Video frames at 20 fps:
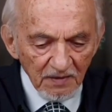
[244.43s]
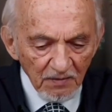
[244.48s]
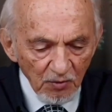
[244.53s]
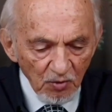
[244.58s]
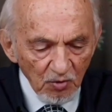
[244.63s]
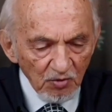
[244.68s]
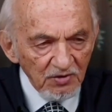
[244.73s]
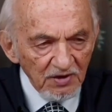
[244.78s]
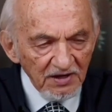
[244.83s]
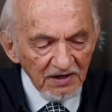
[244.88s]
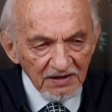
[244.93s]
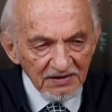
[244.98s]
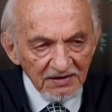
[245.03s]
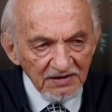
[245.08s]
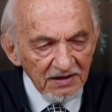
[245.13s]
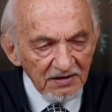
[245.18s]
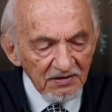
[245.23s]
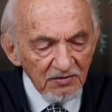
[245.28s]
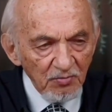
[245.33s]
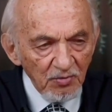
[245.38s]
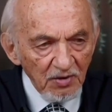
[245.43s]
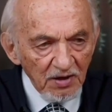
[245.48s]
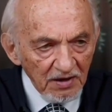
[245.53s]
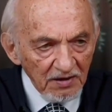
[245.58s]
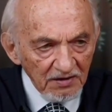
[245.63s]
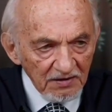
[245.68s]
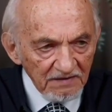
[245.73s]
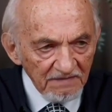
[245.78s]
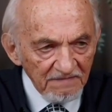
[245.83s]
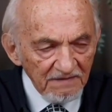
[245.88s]
Only in this
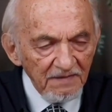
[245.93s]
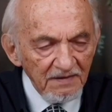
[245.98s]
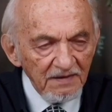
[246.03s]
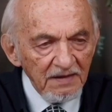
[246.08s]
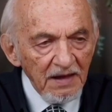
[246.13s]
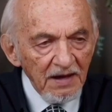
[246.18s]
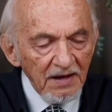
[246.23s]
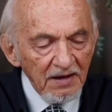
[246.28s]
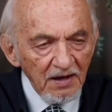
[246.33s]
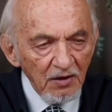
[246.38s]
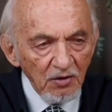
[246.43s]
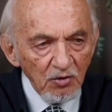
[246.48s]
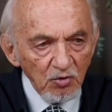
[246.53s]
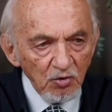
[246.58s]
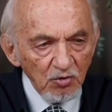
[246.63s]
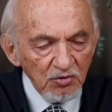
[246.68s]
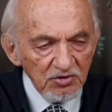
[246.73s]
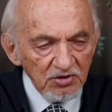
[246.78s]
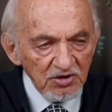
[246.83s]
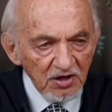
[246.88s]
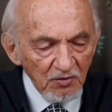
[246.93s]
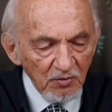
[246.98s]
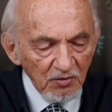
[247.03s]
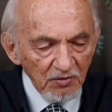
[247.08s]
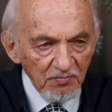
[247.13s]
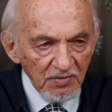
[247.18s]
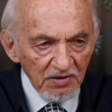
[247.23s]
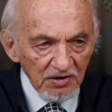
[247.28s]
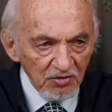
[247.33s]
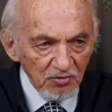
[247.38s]
way can a cold
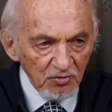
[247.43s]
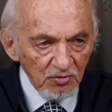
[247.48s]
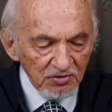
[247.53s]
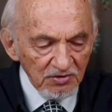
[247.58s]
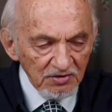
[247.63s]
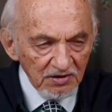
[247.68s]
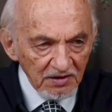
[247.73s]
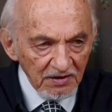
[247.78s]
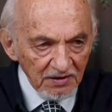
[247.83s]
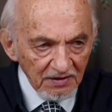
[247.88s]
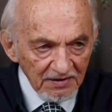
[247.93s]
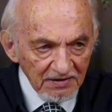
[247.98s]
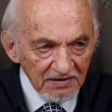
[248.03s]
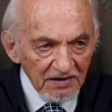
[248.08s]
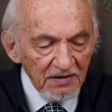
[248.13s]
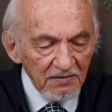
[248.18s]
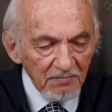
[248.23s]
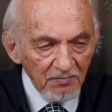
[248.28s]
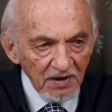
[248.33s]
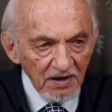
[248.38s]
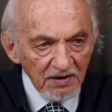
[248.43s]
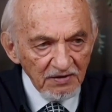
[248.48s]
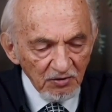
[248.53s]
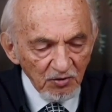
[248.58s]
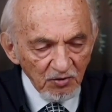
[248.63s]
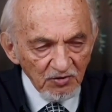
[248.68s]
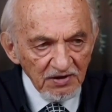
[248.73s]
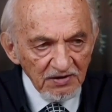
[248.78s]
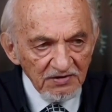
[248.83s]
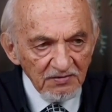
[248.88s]
shower be used despite
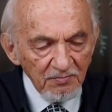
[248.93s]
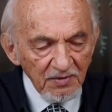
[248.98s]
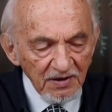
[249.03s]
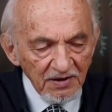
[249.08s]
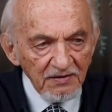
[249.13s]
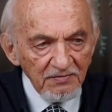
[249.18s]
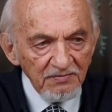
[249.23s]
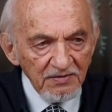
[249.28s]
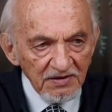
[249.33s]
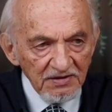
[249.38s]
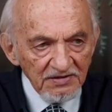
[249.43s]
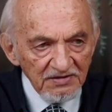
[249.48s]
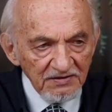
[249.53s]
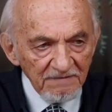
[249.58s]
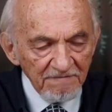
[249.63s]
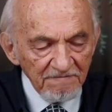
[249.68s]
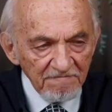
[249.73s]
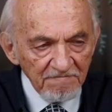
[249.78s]
all its benefits.